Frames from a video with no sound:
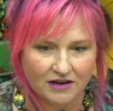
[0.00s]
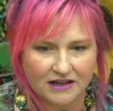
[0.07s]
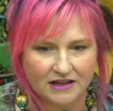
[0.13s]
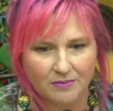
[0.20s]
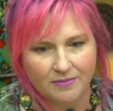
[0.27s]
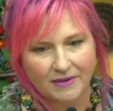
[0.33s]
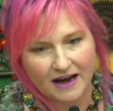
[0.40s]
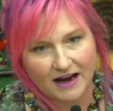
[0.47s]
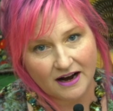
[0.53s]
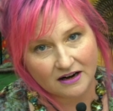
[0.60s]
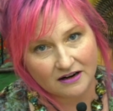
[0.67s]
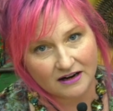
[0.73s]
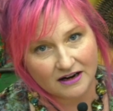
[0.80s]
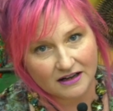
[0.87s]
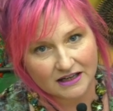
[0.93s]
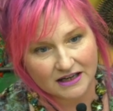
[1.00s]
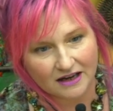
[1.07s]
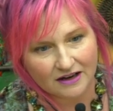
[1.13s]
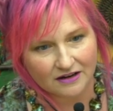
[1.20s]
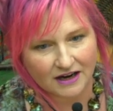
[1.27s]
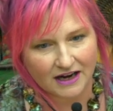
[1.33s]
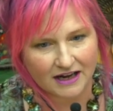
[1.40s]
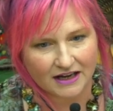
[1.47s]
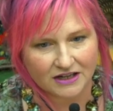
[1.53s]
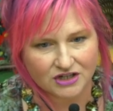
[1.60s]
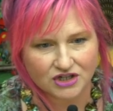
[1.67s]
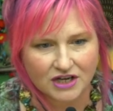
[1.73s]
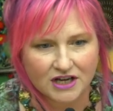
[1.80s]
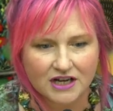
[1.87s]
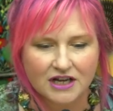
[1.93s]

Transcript: and then back around the outer edge.